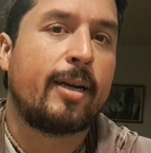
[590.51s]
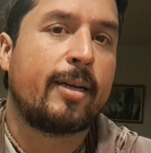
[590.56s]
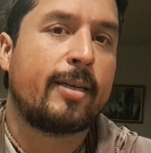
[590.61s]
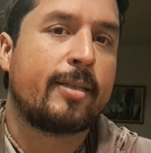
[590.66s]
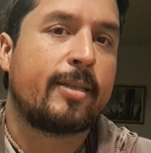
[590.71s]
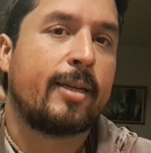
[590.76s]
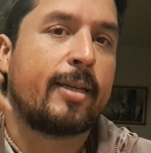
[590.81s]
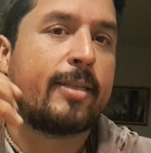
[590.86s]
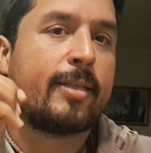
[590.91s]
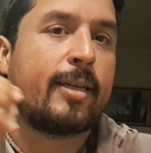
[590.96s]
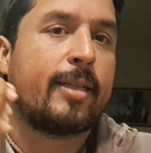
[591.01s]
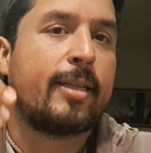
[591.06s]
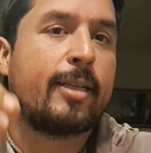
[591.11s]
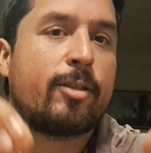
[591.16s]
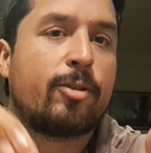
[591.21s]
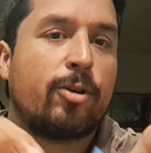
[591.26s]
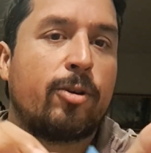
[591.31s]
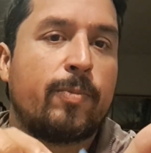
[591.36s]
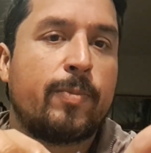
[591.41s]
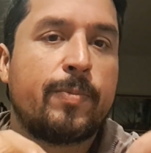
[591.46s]
stays at the
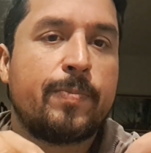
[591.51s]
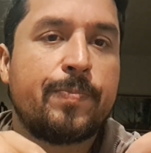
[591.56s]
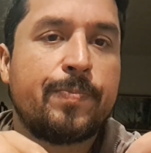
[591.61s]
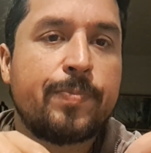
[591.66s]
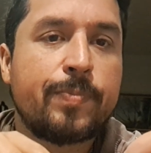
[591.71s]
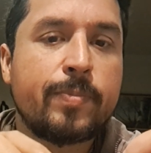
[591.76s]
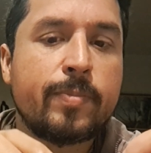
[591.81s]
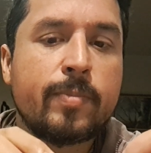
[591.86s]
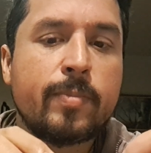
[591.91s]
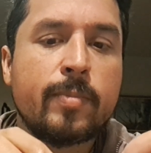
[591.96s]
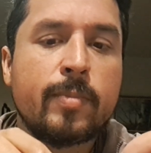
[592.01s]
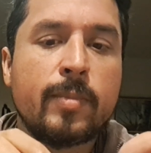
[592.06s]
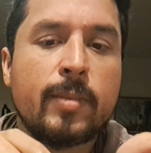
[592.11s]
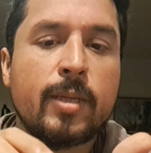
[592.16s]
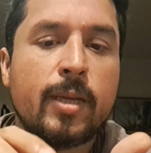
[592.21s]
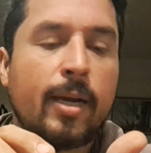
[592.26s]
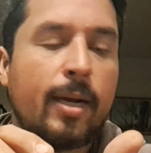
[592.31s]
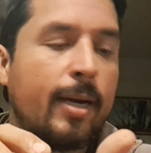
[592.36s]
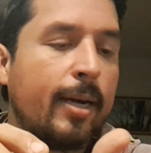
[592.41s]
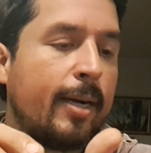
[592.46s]
top.
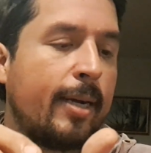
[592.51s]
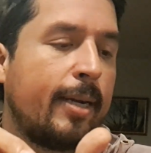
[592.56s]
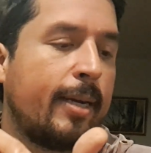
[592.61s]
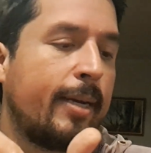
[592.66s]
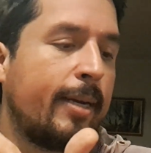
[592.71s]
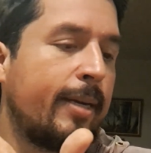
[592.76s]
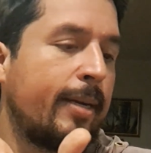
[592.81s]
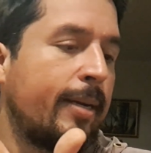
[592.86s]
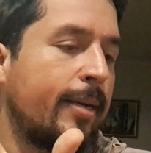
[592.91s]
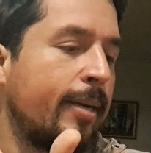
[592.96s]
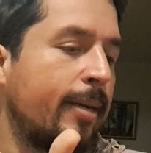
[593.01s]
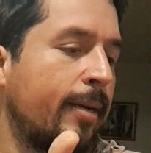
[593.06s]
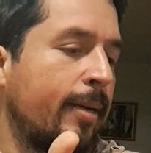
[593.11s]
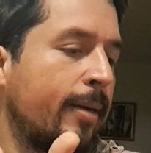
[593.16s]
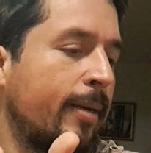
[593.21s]
And